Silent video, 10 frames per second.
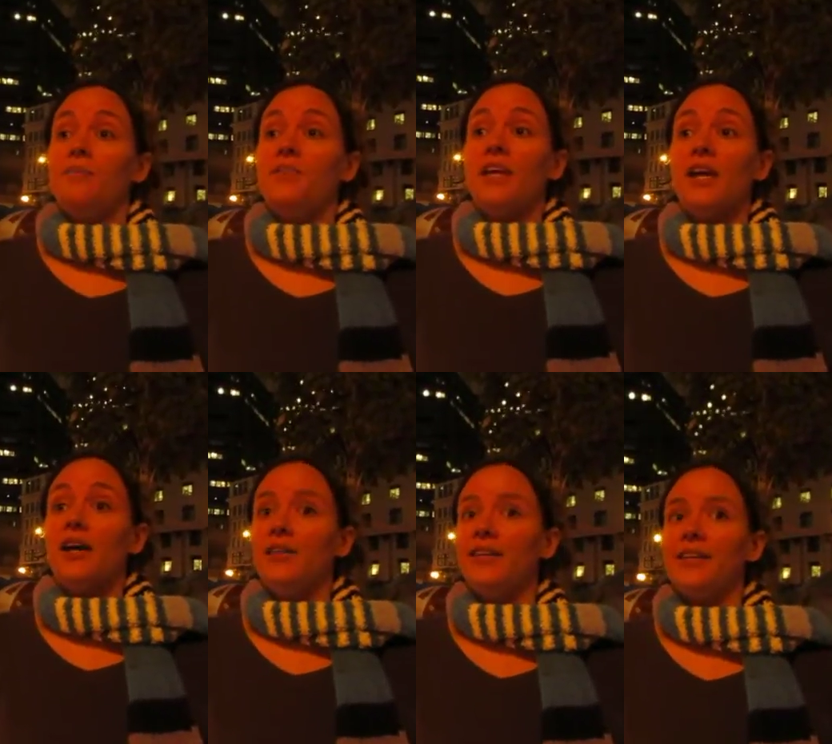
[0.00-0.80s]
They
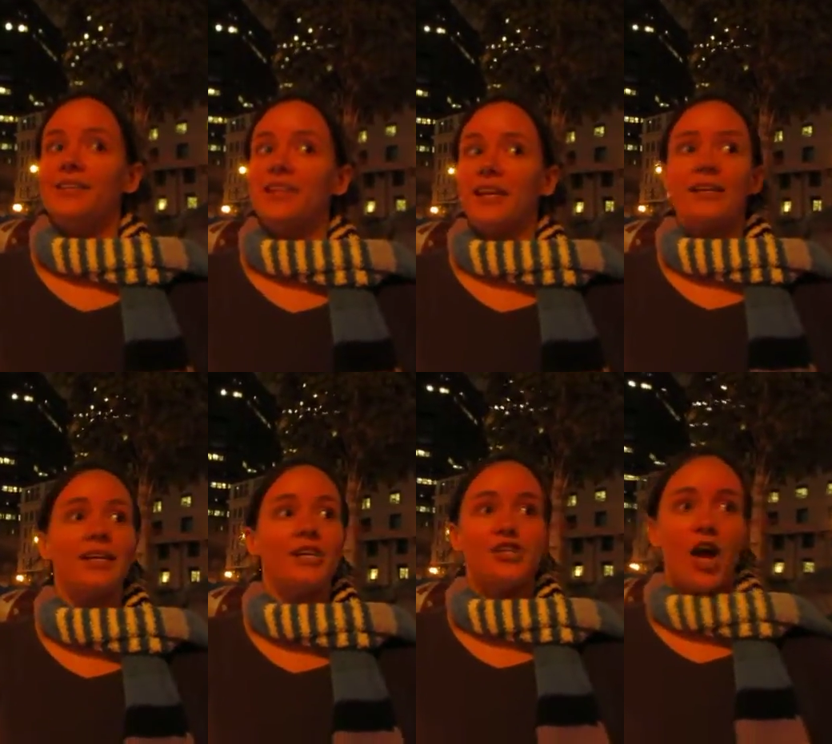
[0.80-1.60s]
yell things like
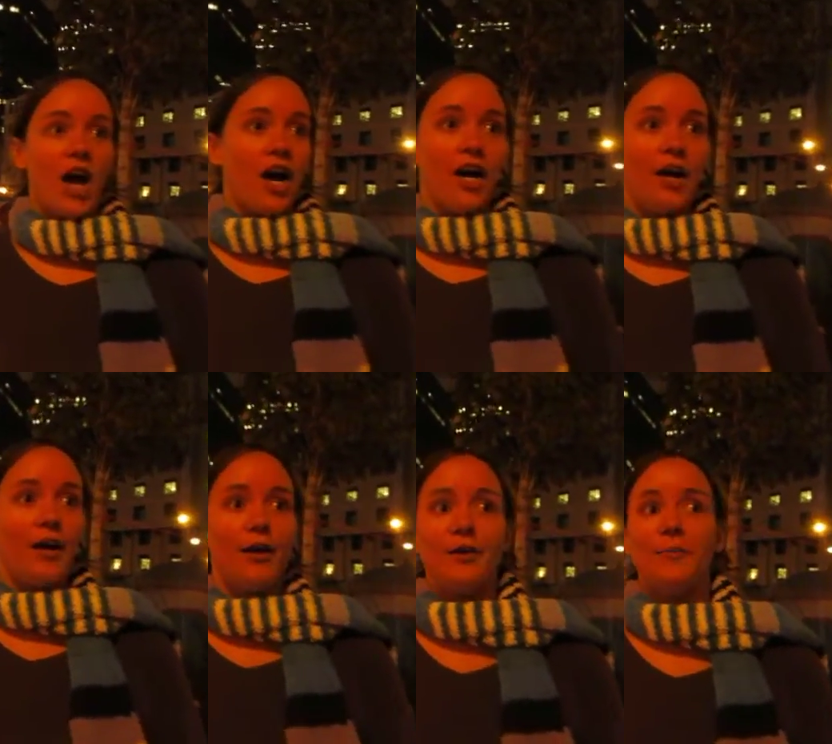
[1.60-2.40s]
"get a
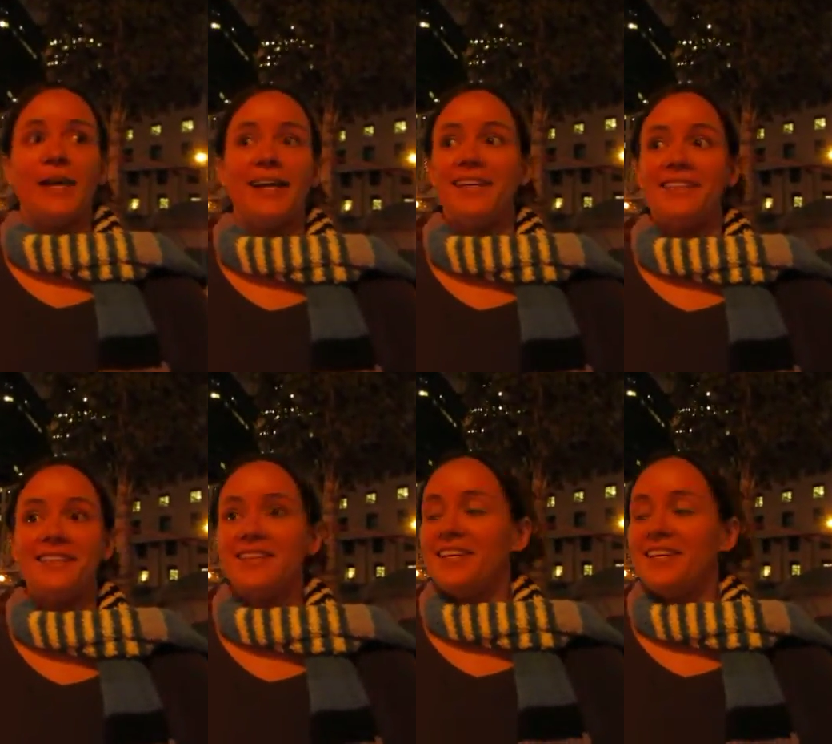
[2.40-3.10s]
job" and